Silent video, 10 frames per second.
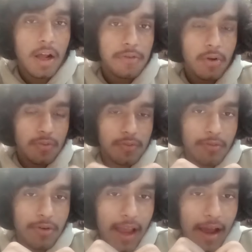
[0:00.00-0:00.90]
so
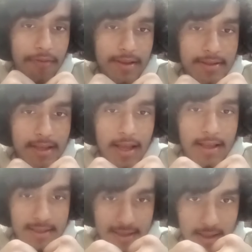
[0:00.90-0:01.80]
we have this
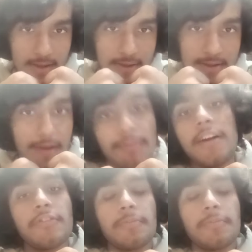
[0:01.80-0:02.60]
effect